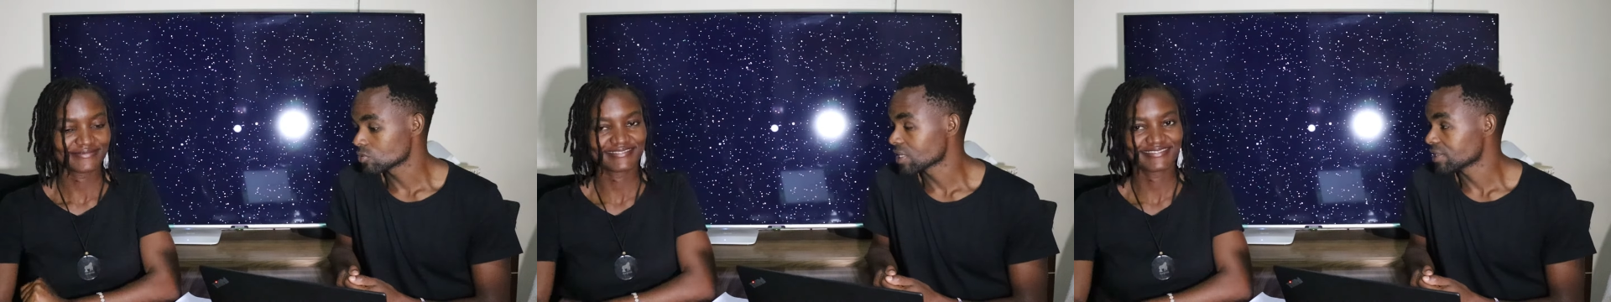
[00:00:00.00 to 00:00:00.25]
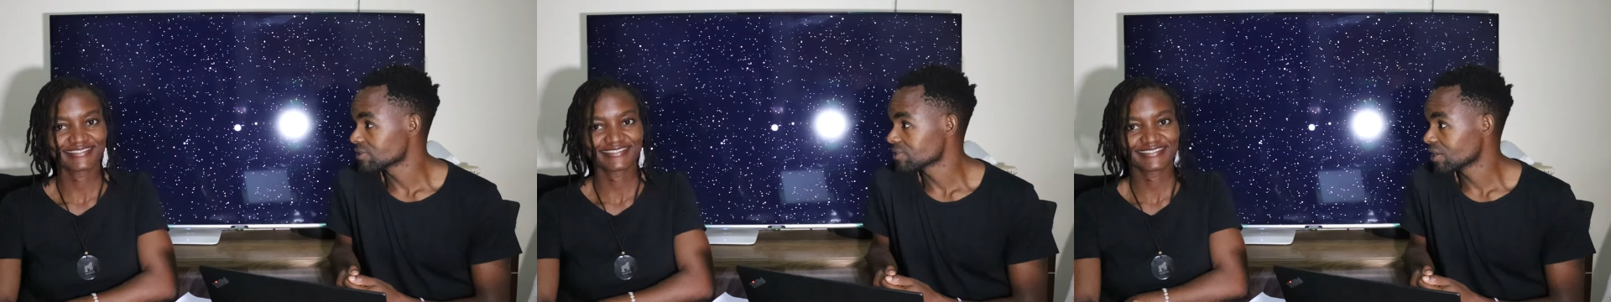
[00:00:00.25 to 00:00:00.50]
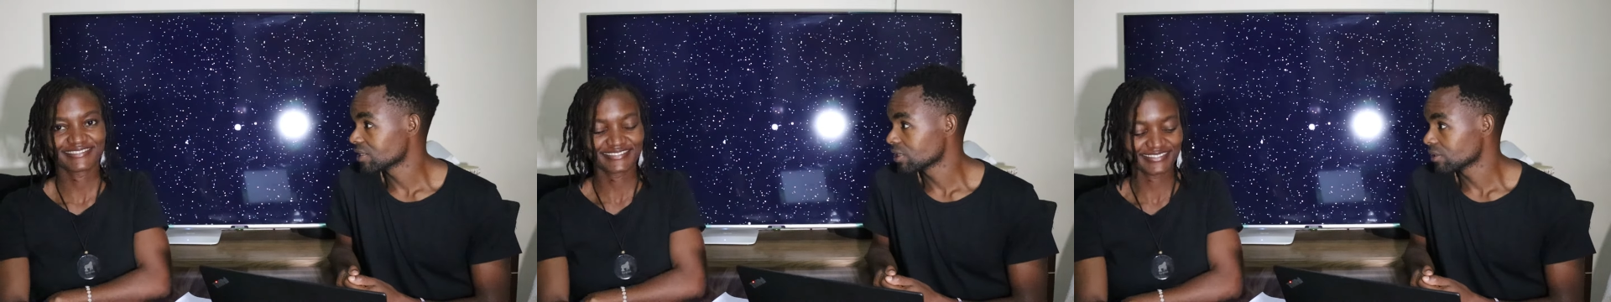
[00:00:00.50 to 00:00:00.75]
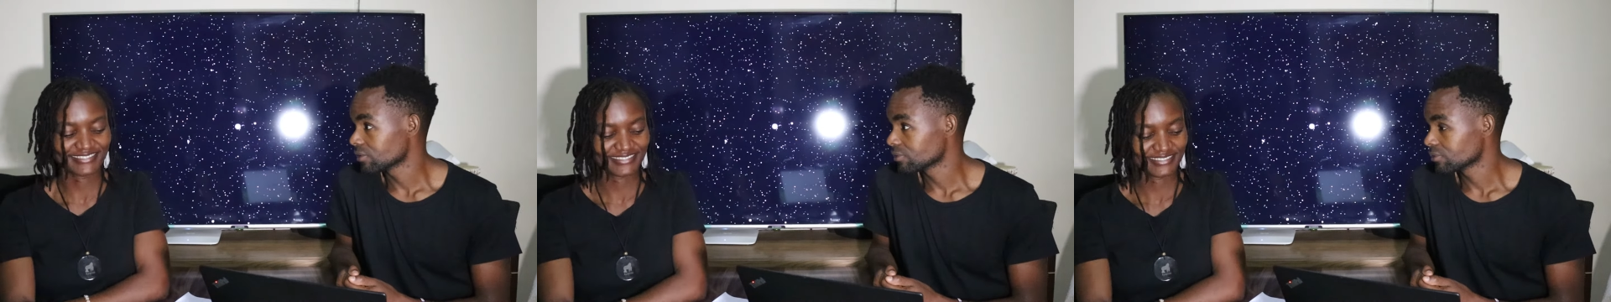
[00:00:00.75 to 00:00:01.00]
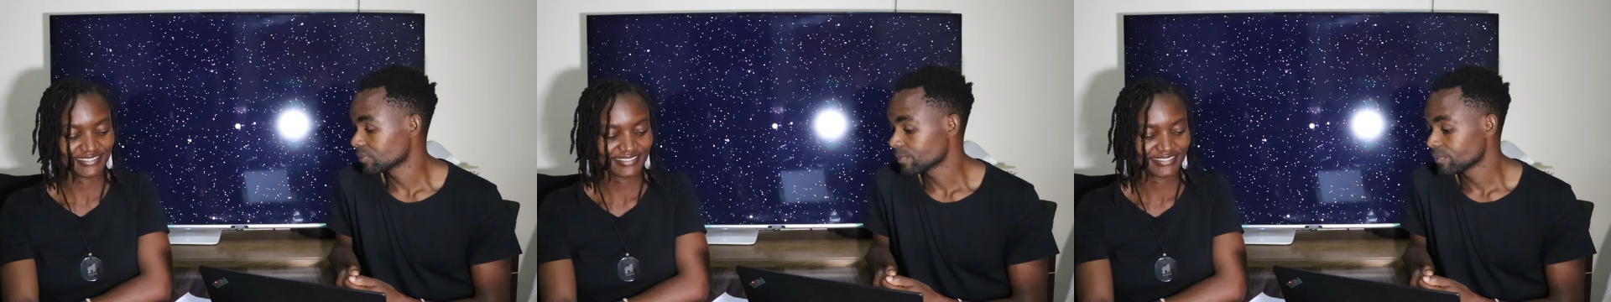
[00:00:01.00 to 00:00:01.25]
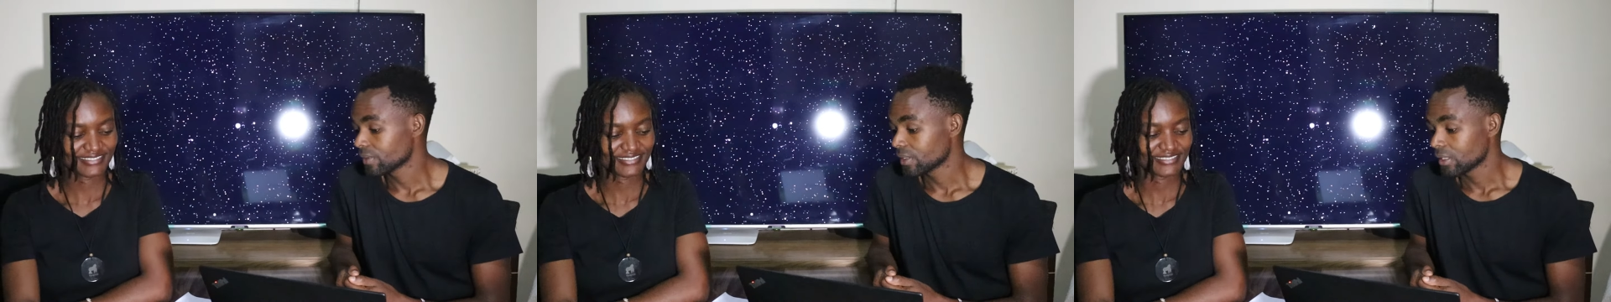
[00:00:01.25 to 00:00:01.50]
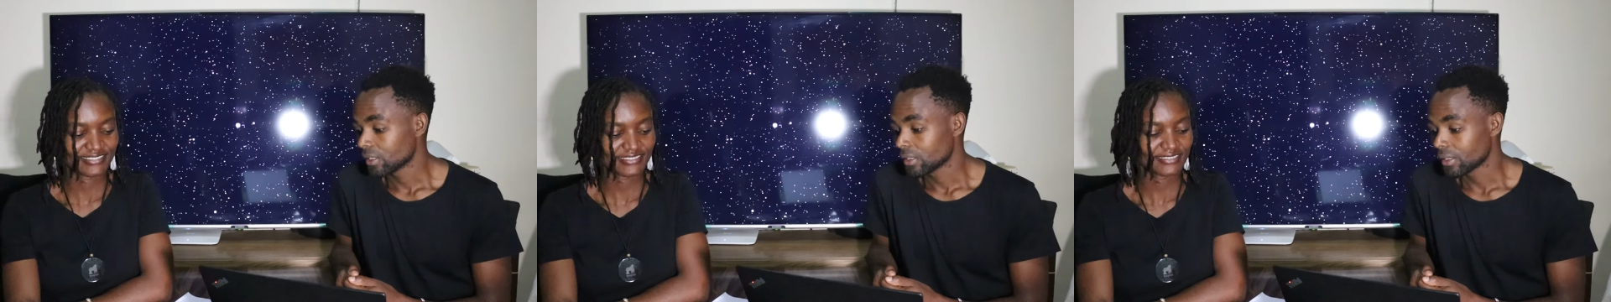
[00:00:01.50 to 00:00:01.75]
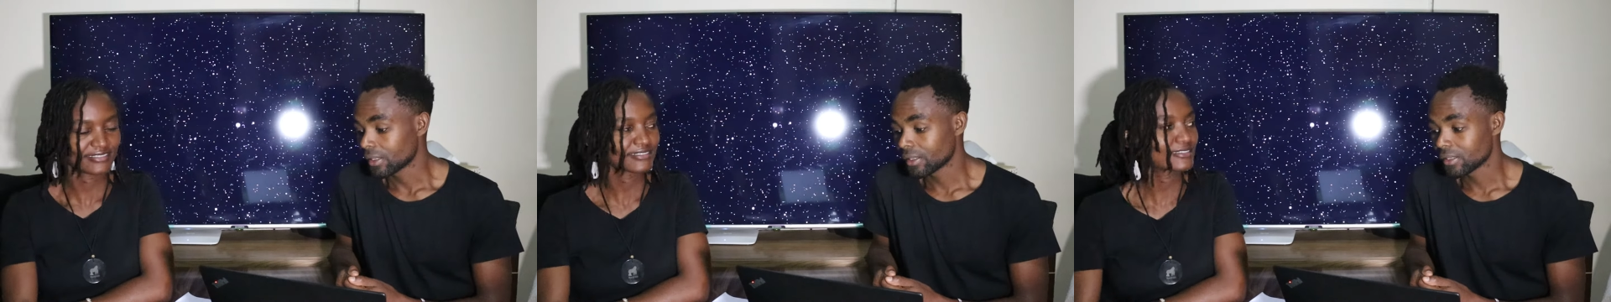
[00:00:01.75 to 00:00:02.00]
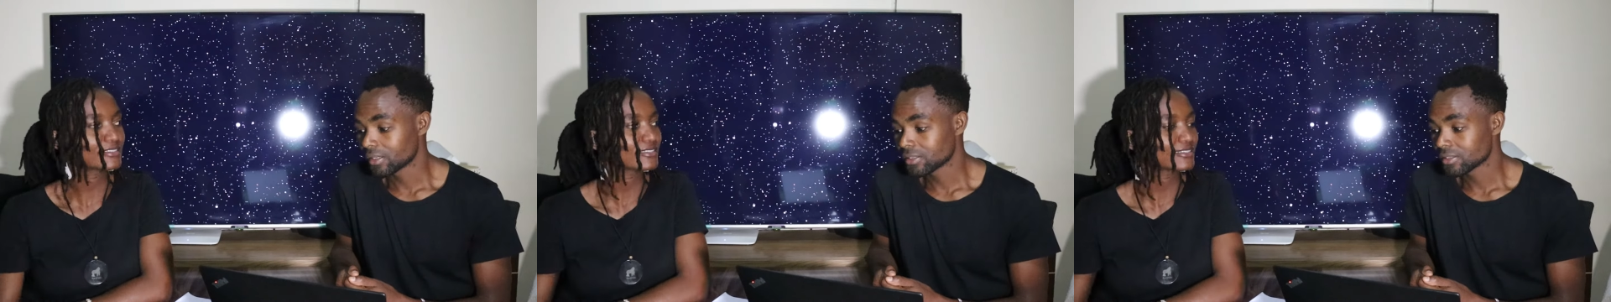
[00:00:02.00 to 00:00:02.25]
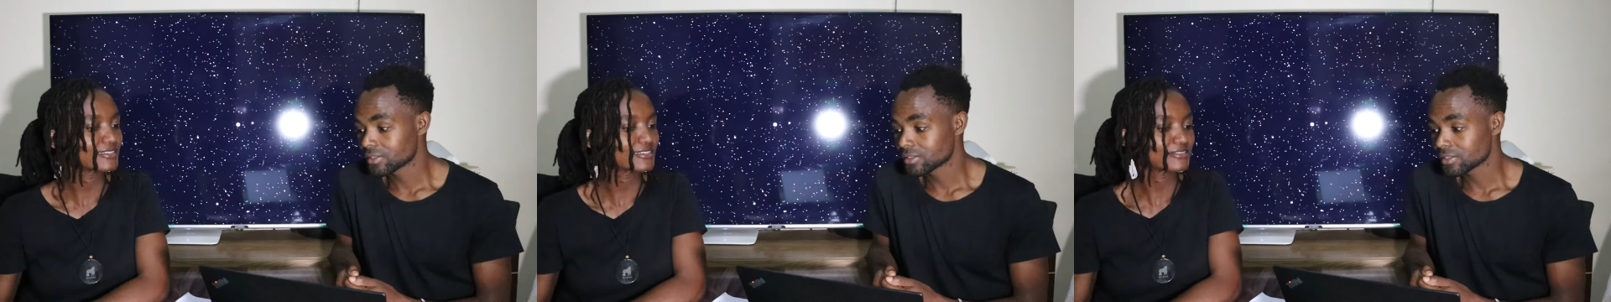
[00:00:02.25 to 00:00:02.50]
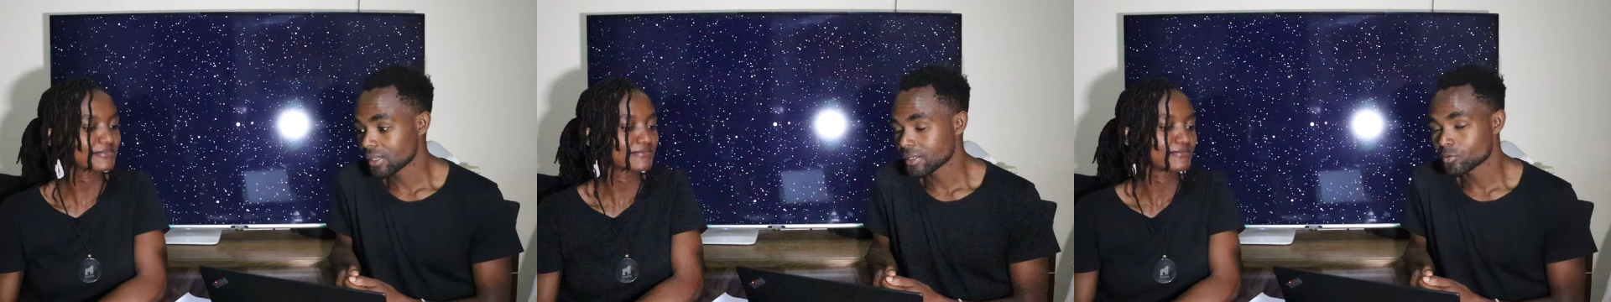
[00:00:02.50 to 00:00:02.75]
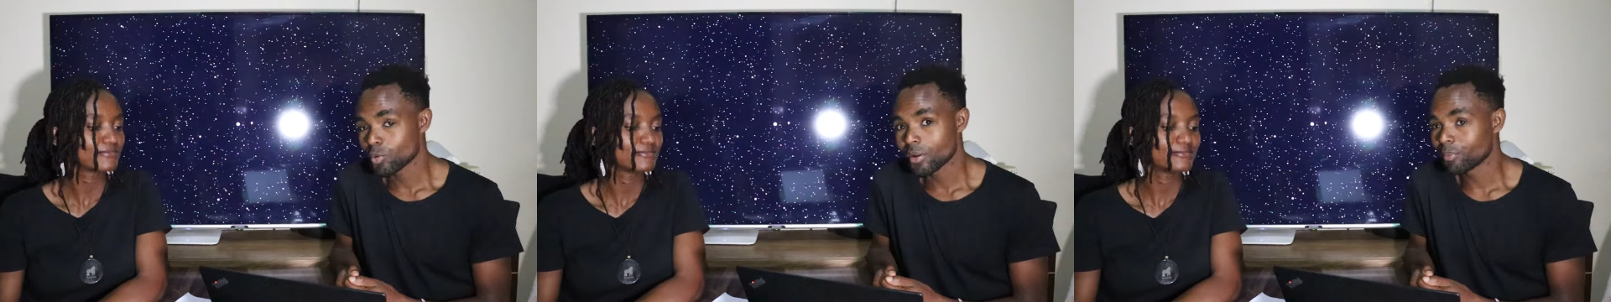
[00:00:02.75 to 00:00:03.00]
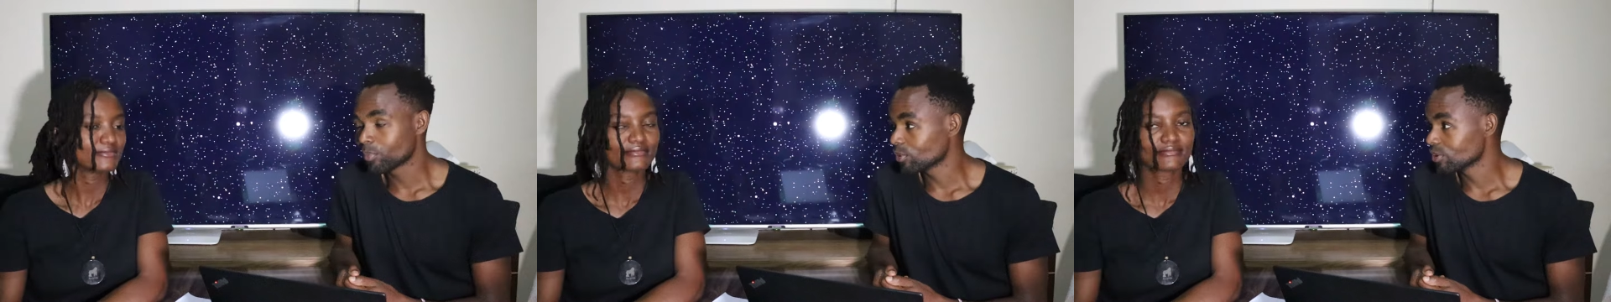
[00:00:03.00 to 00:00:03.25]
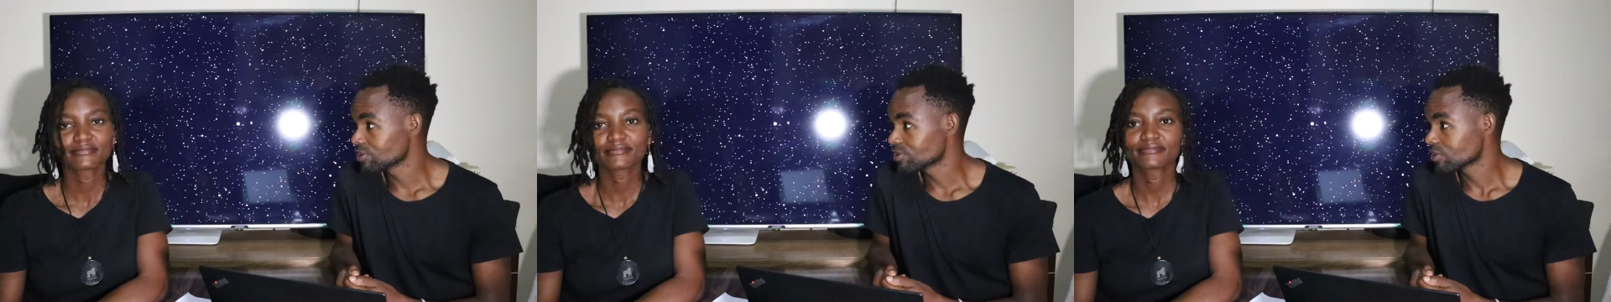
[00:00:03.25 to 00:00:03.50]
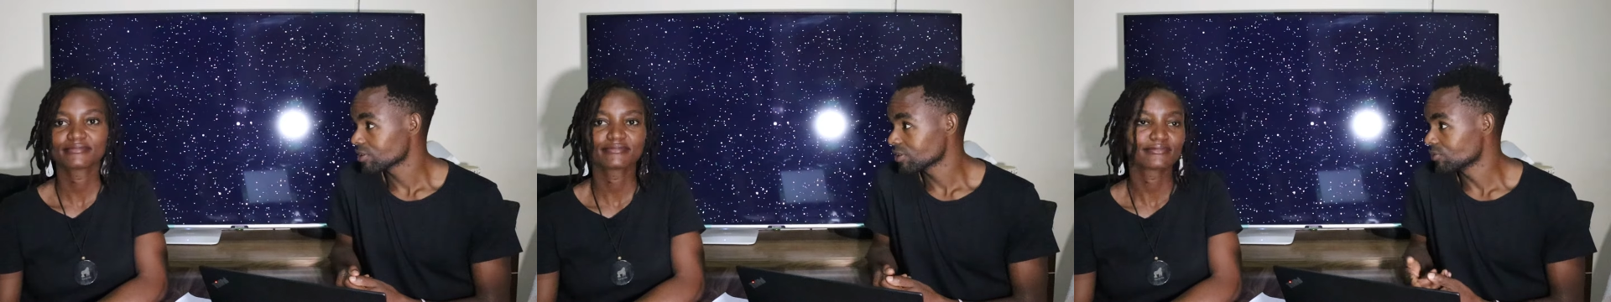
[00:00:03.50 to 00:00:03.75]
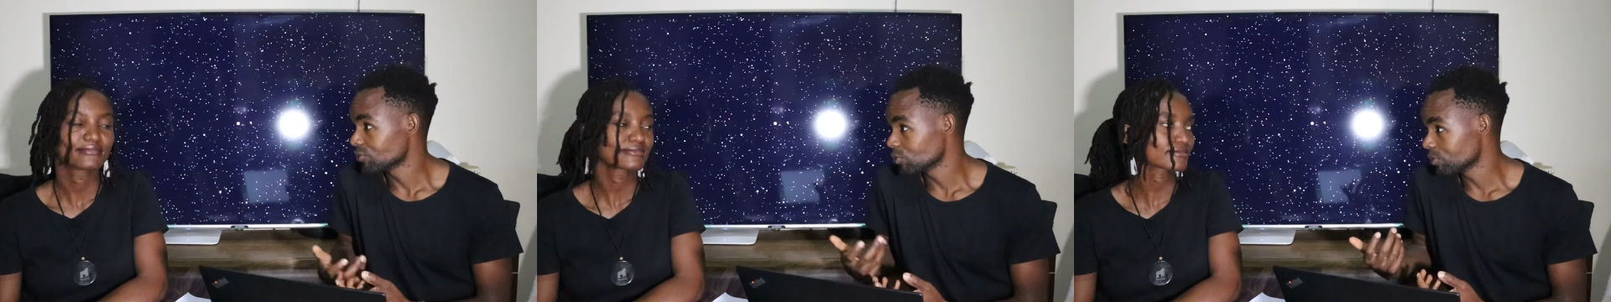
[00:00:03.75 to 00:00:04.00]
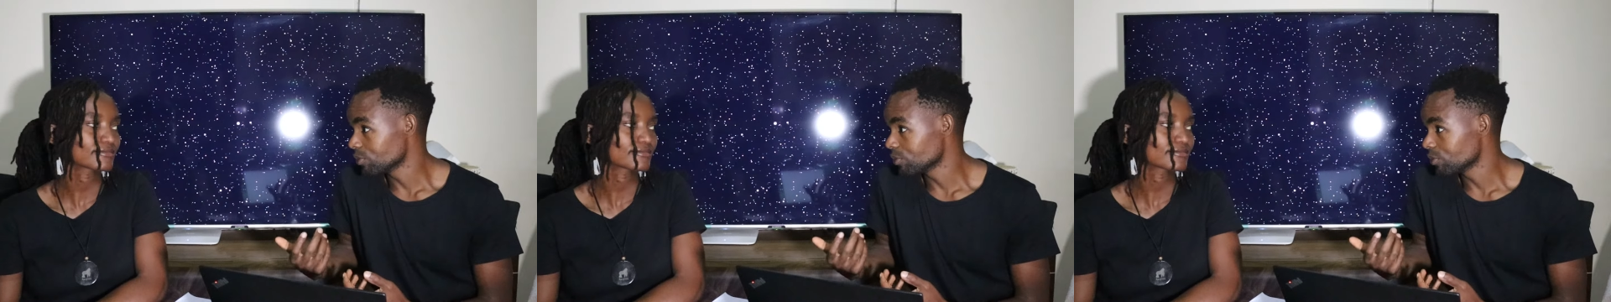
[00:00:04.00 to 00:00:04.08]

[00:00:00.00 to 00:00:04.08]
Speaker 1: to Tanzania, mm-hmm. and at one point, if